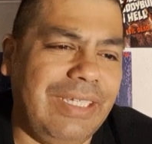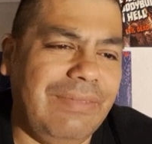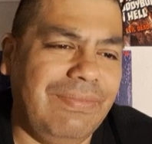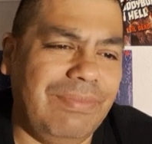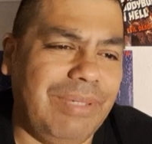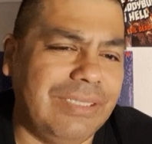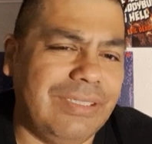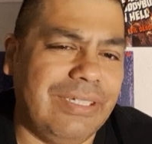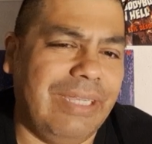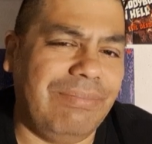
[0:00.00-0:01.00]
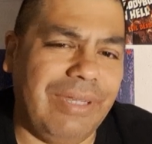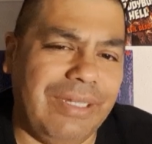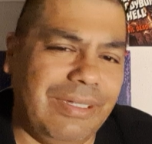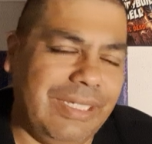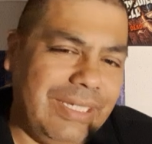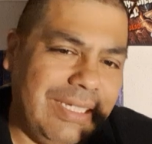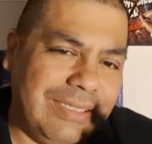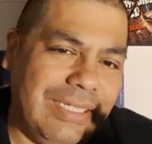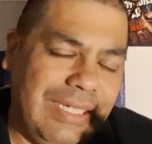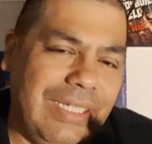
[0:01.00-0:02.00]
he buys a typewriter and it has
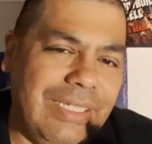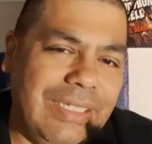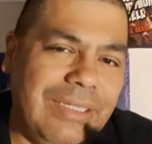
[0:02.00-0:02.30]
the ink